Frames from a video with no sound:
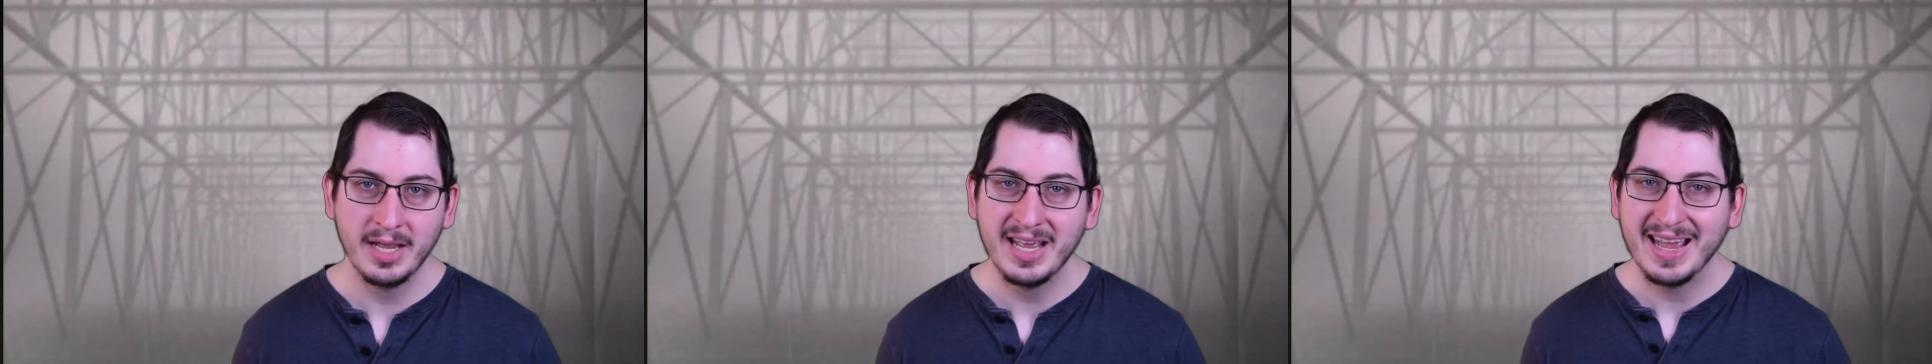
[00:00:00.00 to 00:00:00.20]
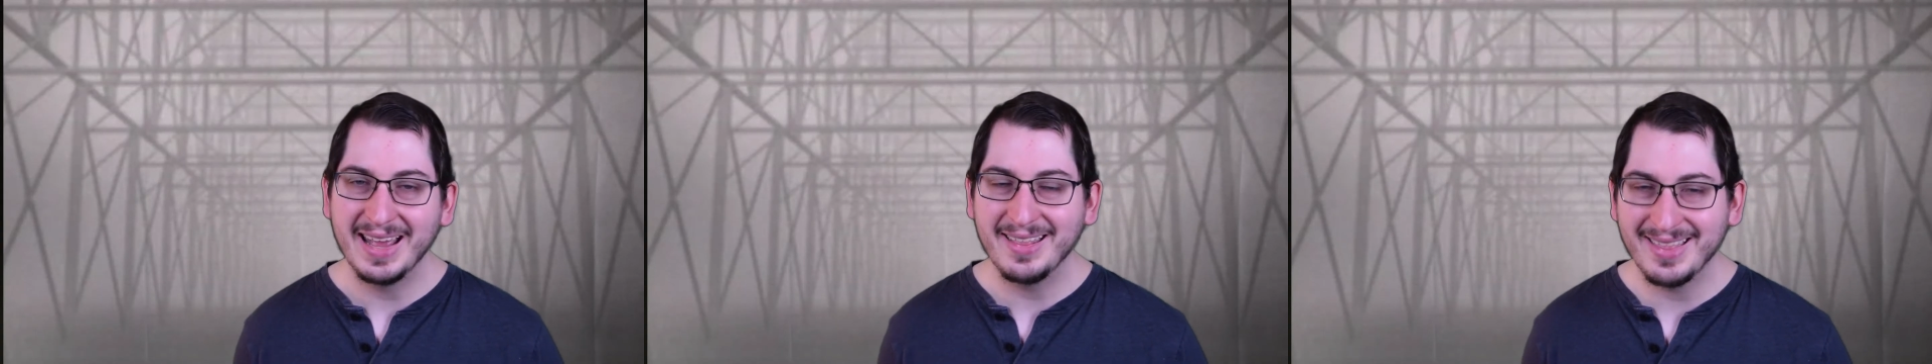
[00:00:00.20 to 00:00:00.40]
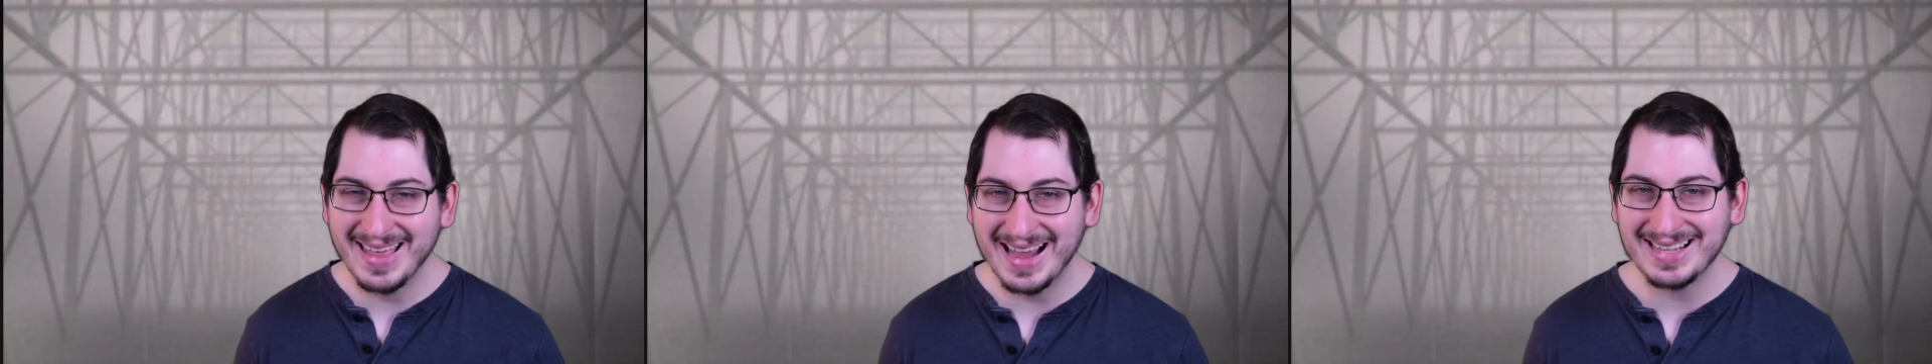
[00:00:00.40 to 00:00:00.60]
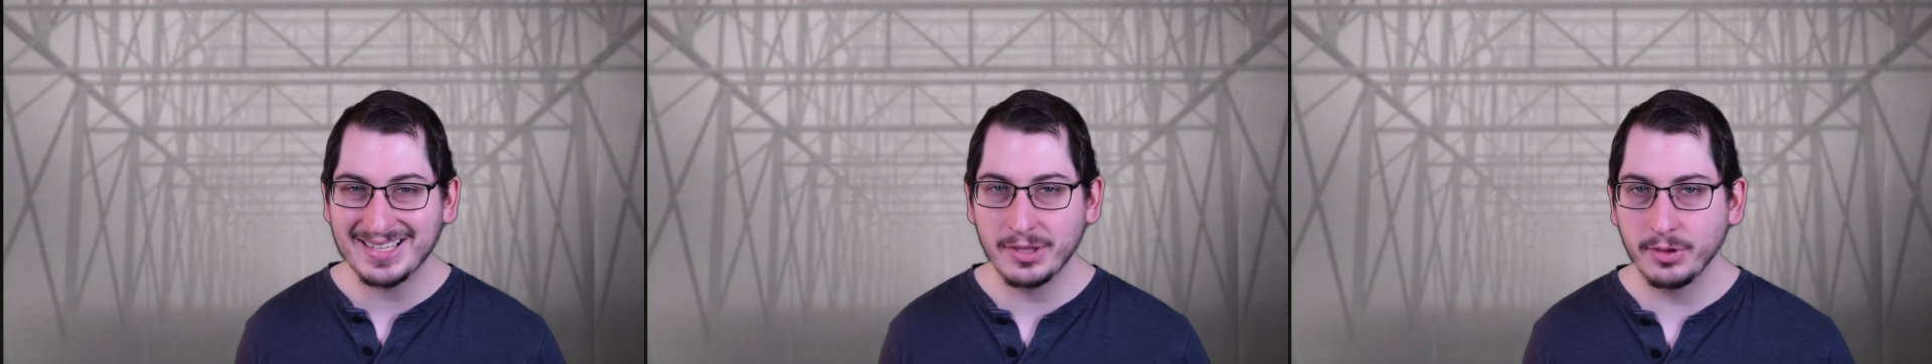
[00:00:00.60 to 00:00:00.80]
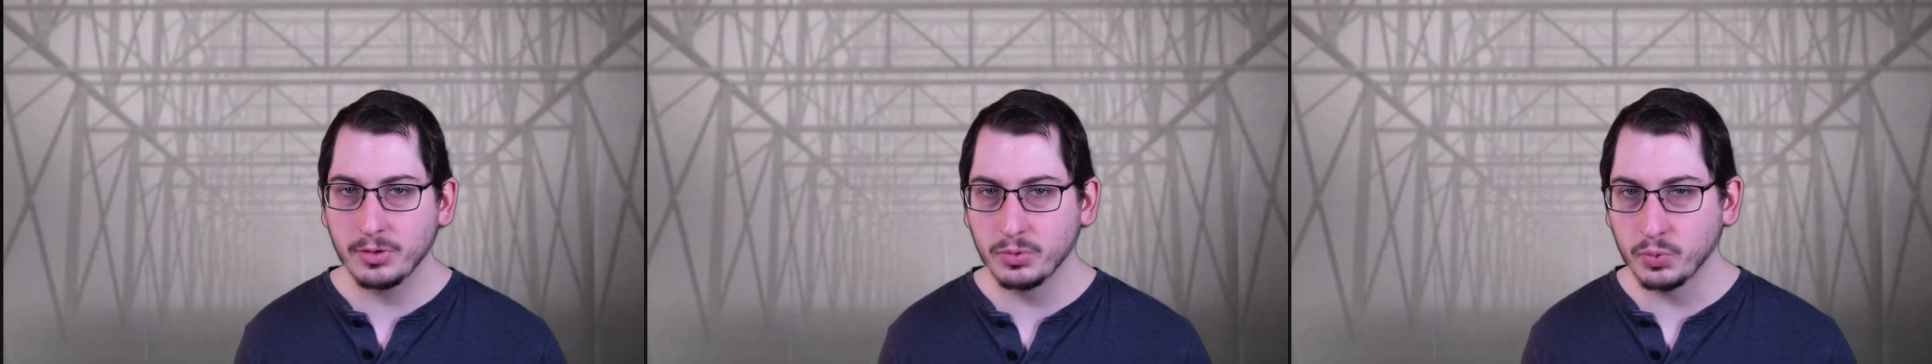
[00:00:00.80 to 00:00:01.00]
And that's
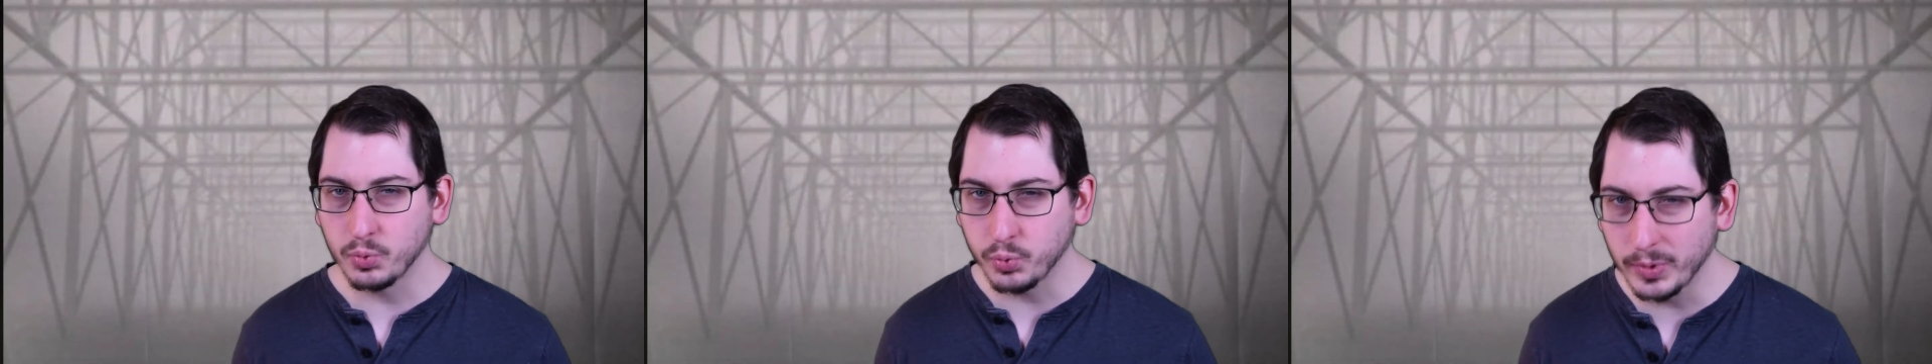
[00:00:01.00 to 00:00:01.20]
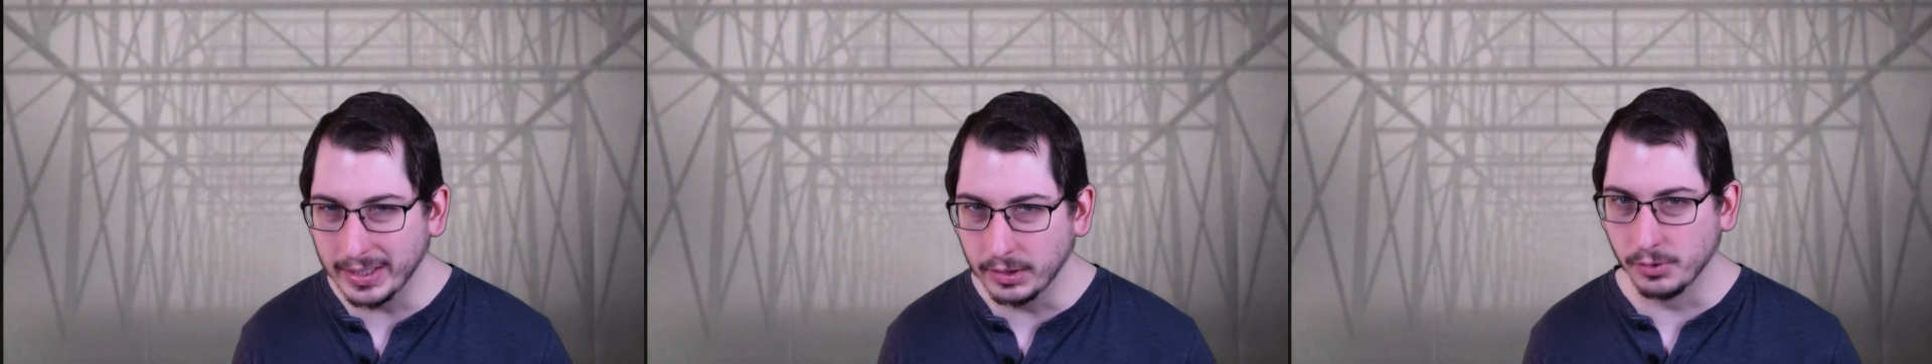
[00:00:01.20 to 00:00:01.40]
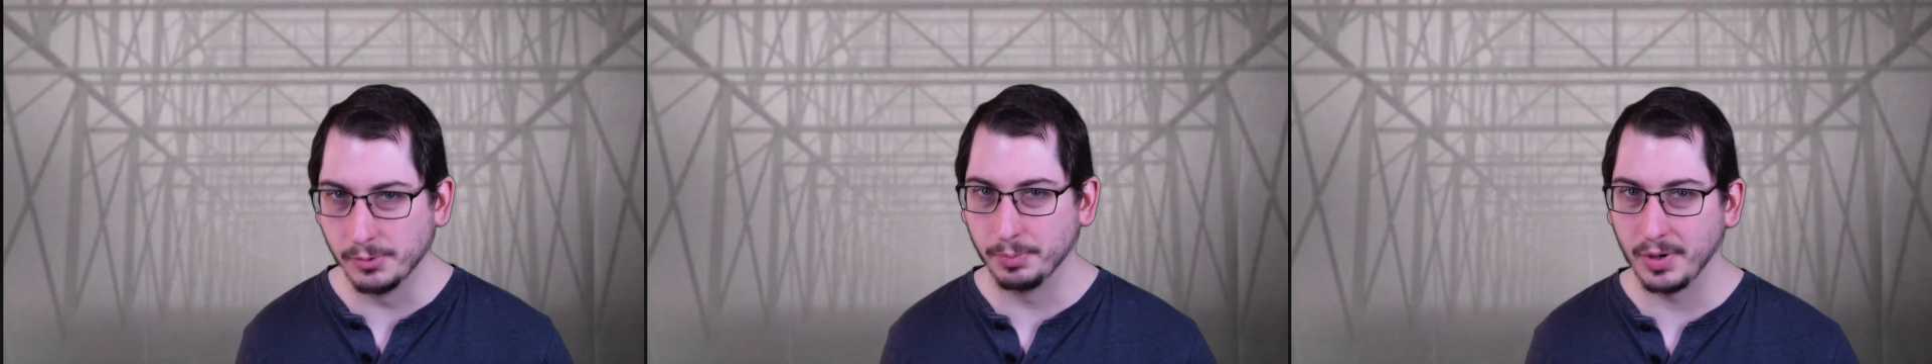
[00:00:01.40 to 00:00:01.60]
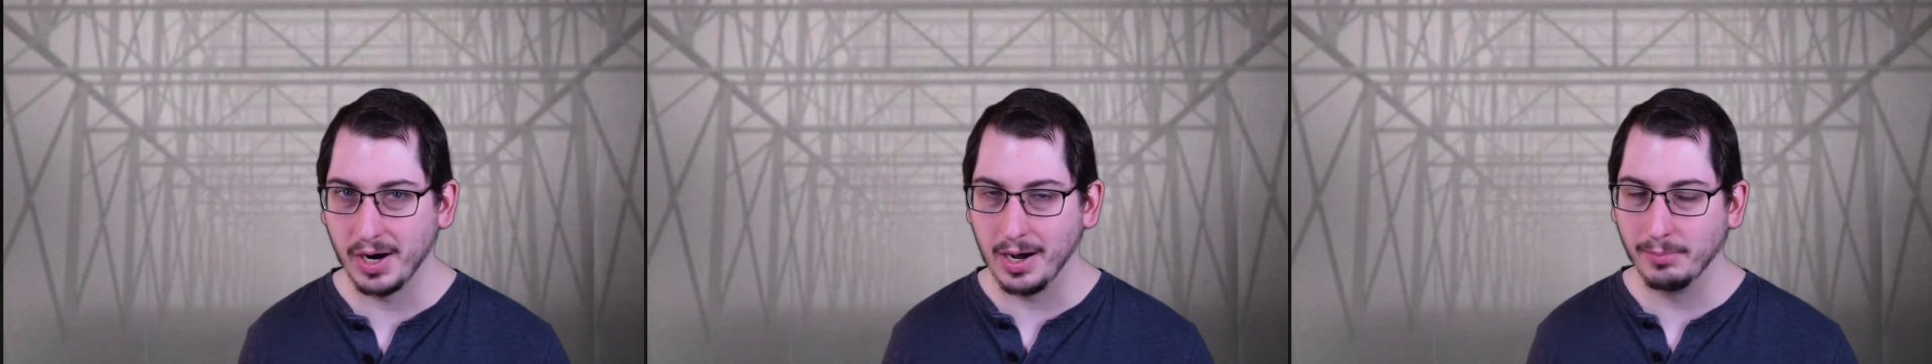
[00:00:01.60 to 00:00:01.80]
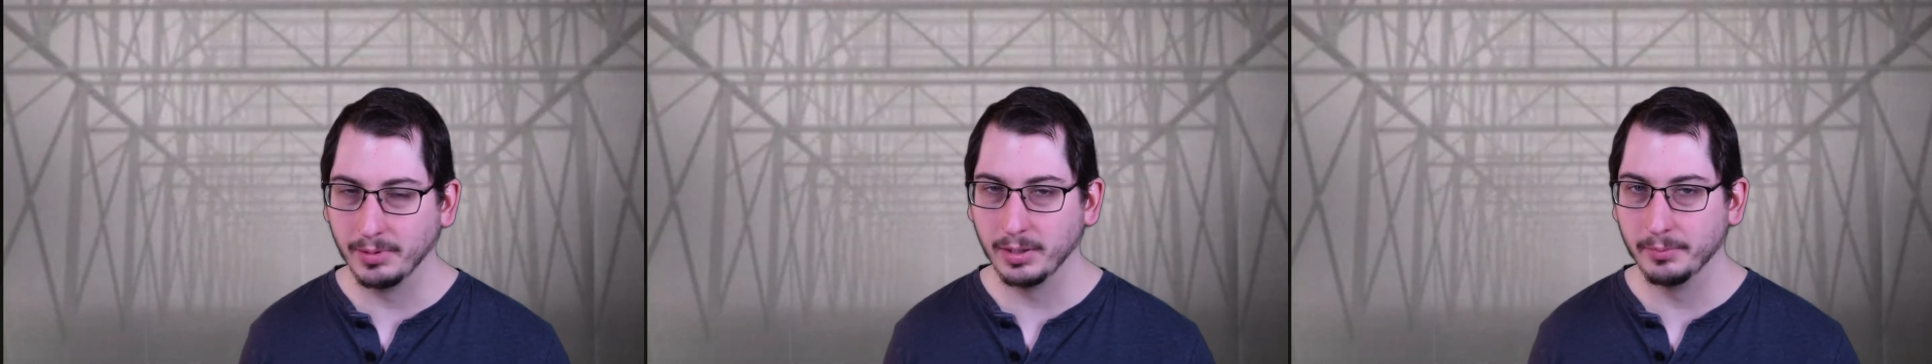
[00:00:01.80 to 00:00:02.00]
the real
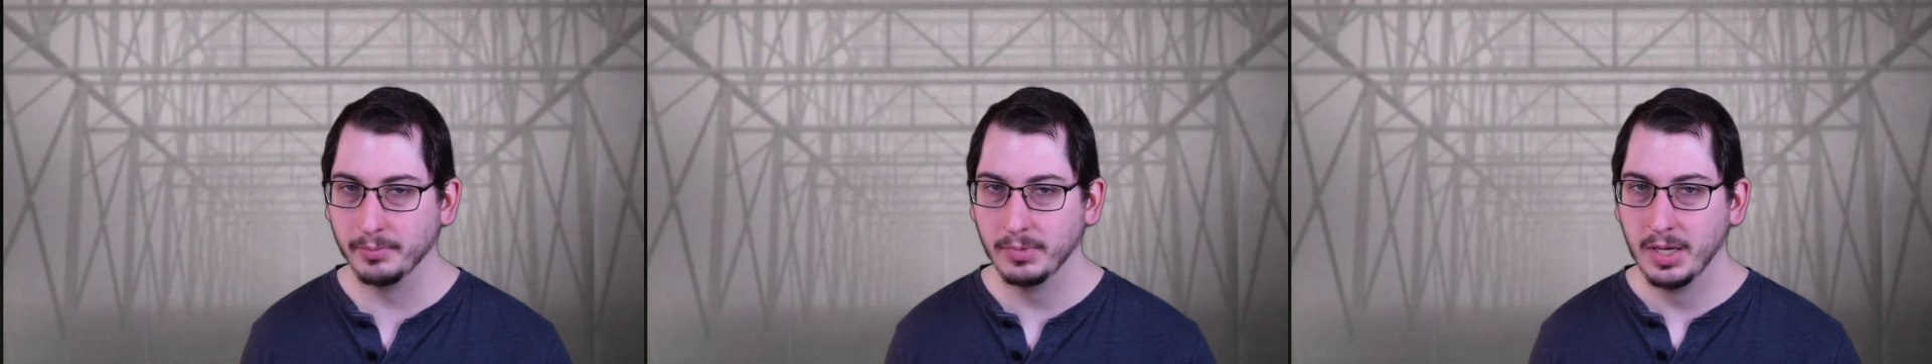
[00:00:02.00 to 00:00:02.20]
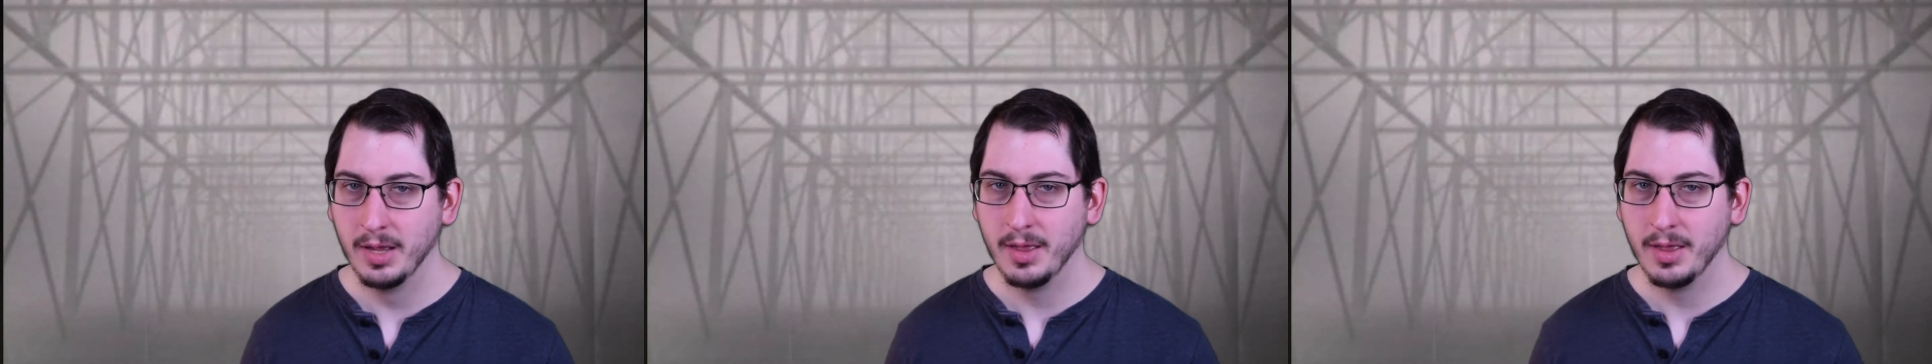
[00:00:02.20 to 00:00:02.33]
problem.